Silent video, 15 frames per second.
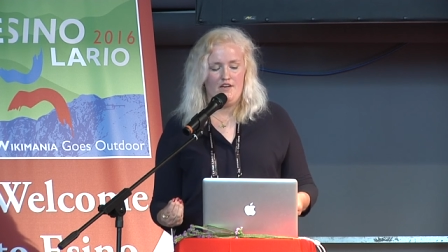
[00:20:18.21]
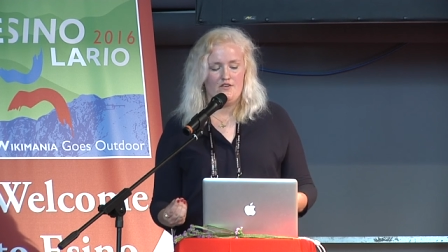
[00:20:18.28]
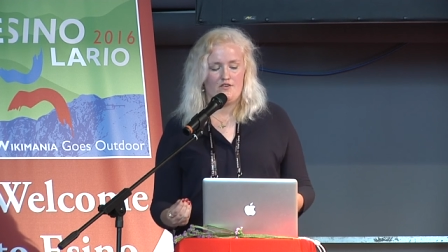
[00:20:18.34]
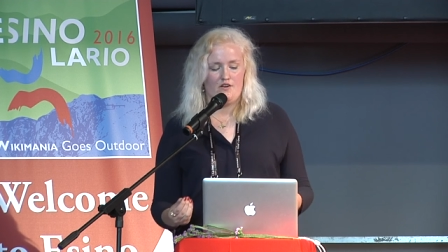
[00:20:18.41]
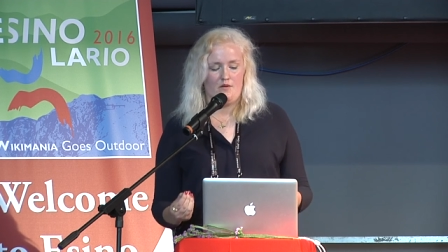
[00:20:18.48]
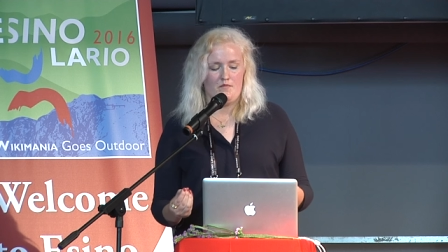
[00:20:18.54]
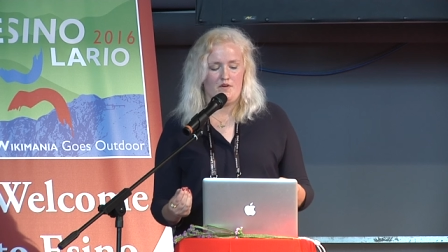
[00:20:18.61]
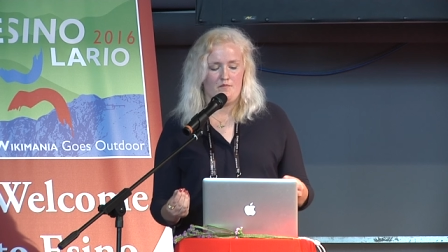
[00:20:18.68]
to
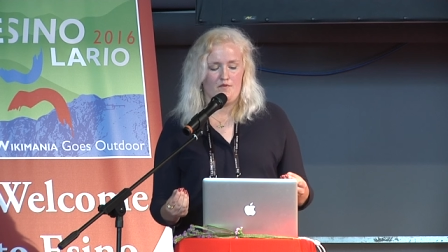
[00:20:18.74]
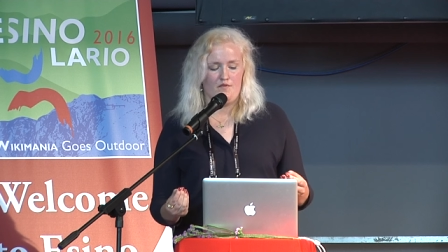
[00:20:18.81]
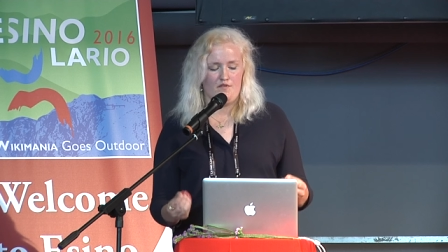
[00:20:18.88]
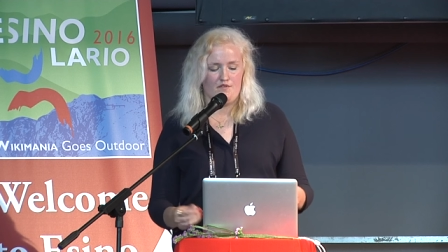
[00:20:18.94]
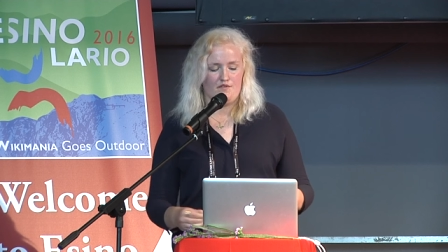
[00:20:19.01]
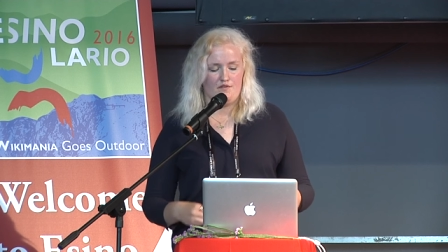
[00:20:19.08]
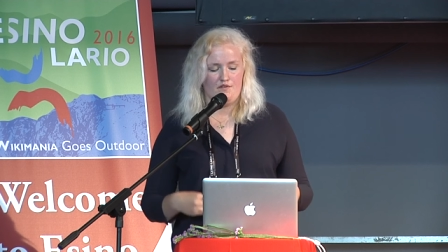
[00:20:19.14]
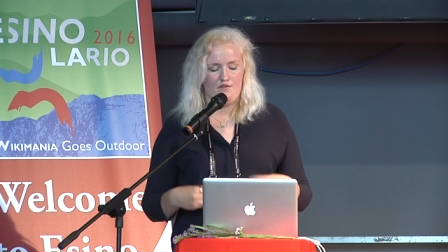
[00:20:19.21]
come up with a
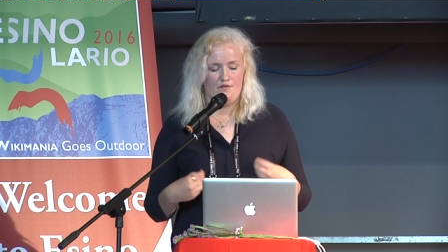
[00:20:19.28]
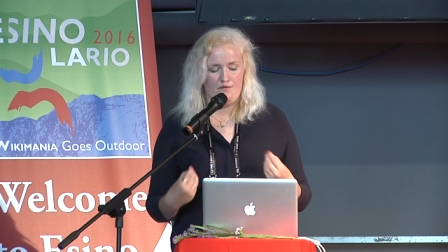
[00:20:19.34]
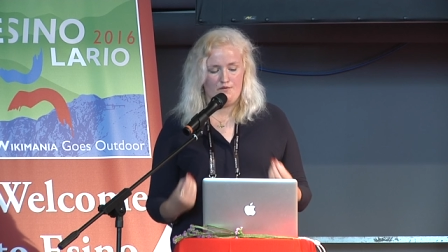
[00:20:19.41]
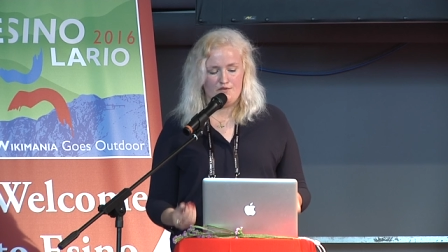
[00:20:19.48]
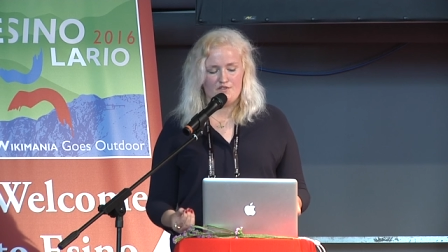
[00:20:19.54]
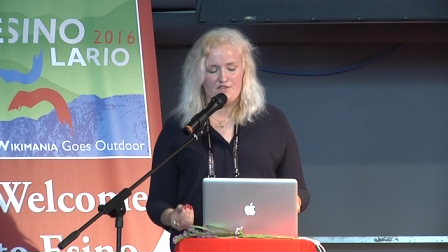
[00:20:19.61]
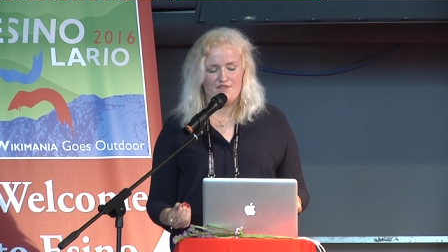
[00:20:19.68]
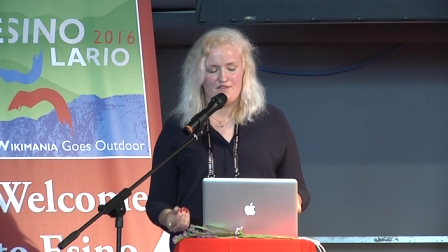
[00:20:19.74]

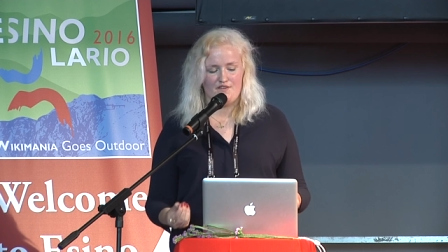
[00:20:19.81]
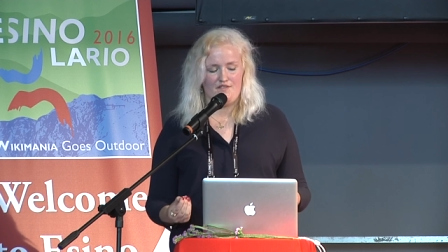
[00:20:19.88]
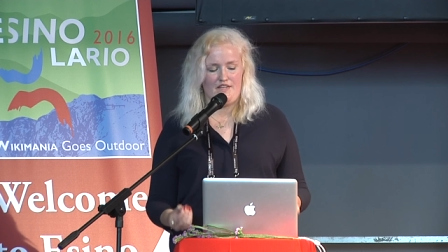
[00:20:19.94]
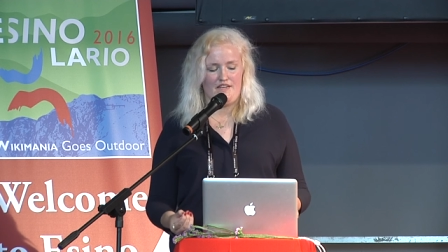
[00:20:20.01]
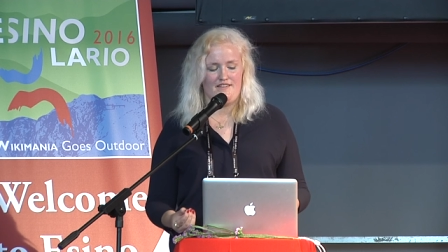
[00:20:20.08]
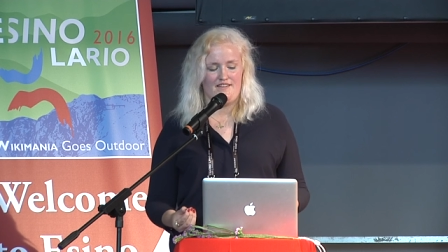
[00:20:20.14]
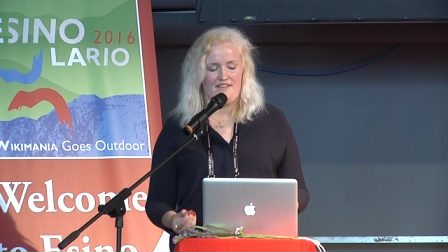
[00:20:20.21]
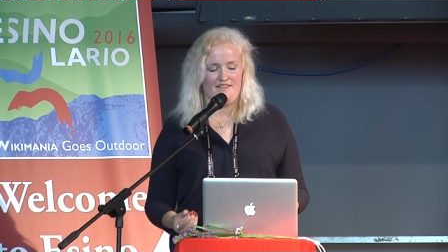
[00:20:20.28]
solution so
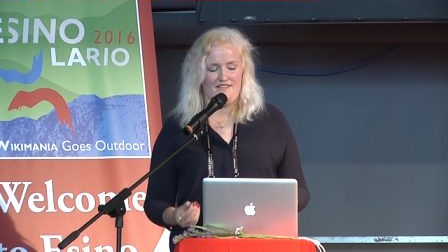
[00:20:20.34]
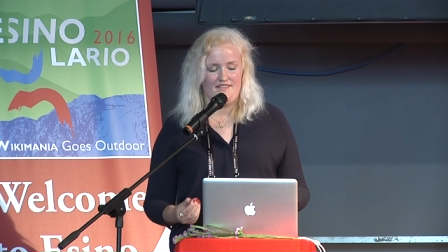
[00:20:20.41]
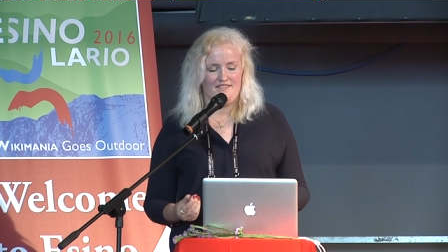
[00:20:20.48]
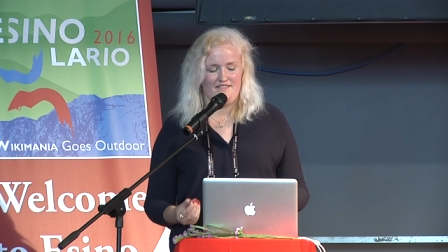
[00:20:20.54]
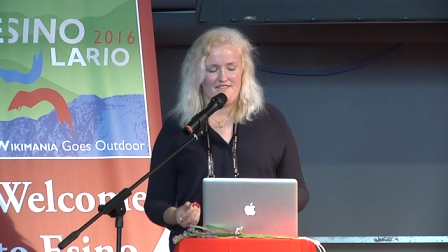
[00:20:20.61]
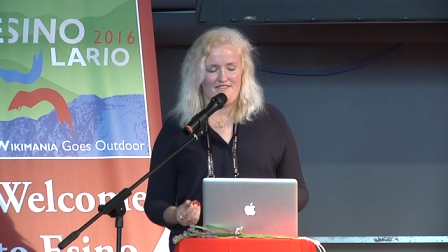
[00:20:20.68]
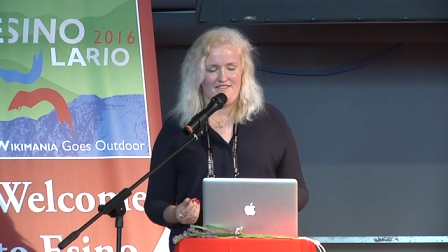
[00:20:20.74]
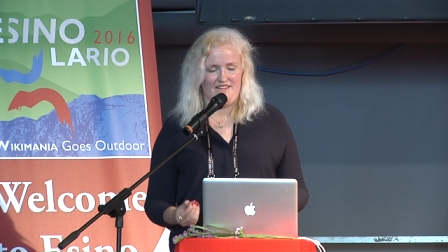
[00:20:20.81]
that
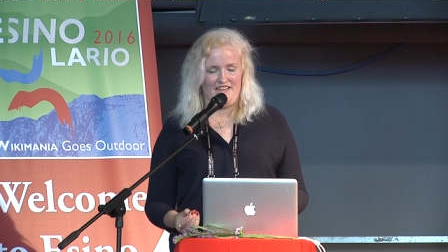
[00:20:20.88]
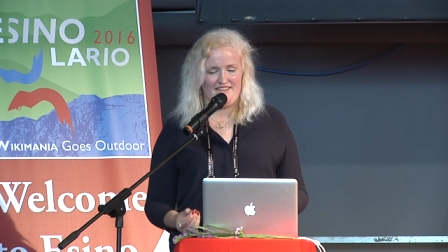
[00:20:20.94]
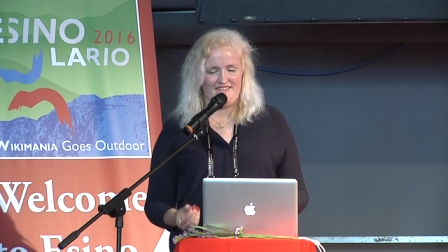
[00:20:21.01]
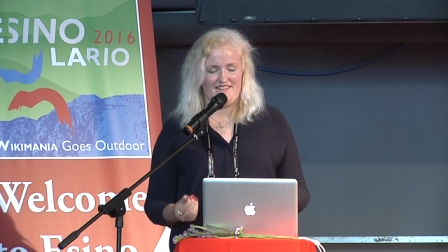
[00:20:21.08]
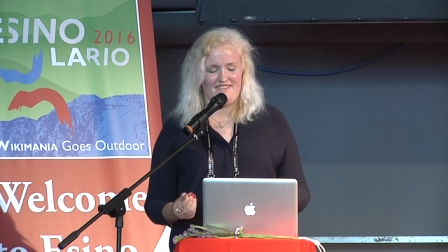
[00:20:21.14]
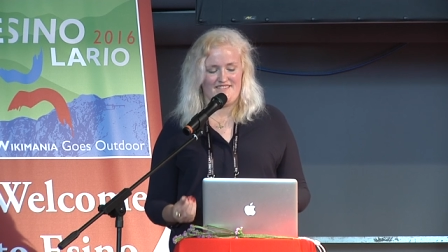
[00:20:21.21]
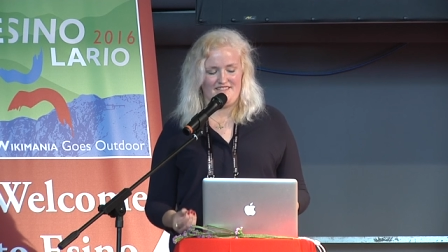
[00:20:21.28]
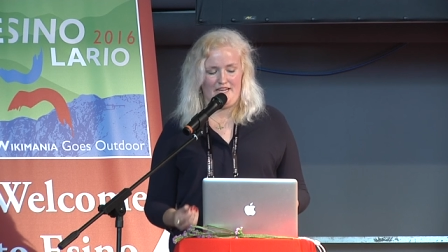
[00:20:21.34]
that
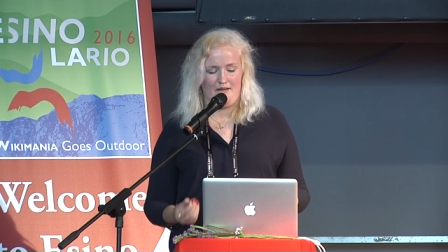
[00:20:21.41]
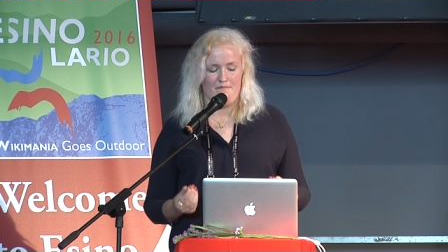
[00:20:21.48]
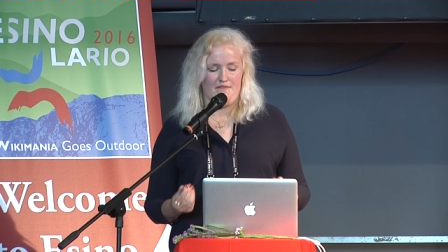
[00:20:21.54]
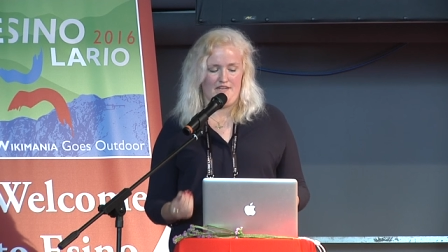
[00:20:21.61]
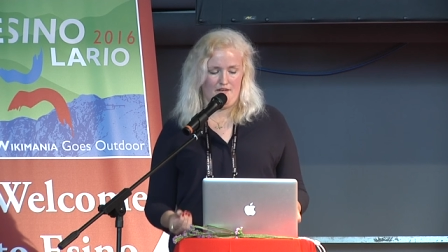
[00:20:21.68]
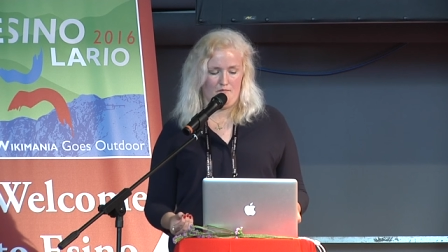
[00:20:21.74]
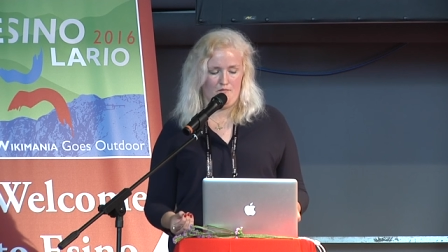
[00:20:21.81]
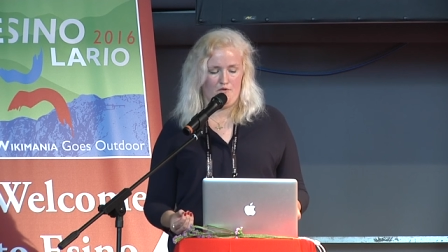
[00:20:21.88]
doesn't happen
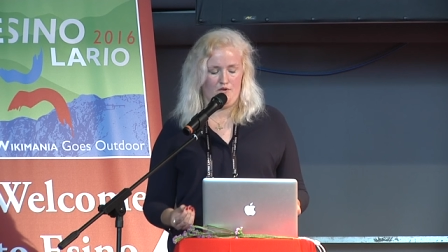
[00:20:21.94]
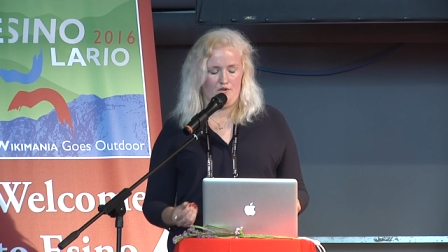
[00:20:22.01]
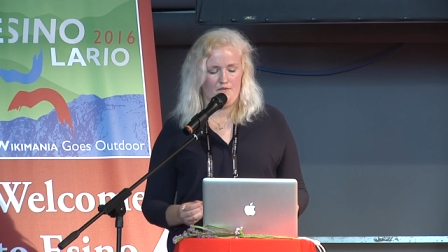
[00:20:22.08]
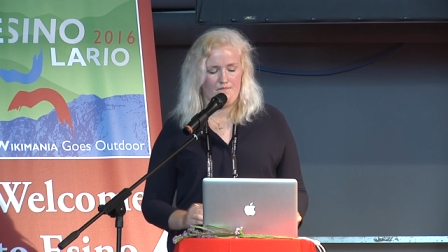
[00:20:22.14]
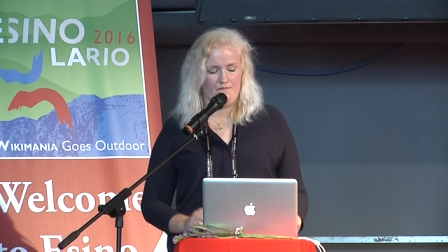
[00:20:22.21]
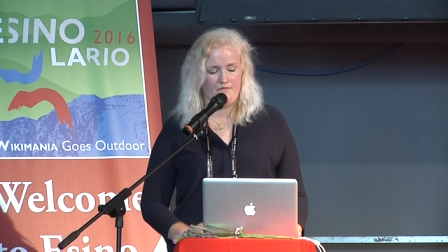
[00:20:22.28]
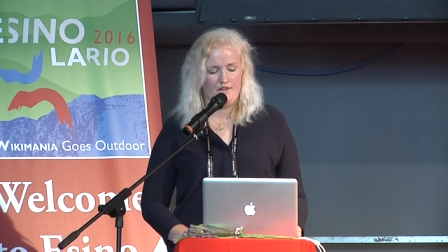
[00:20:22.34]
anymore.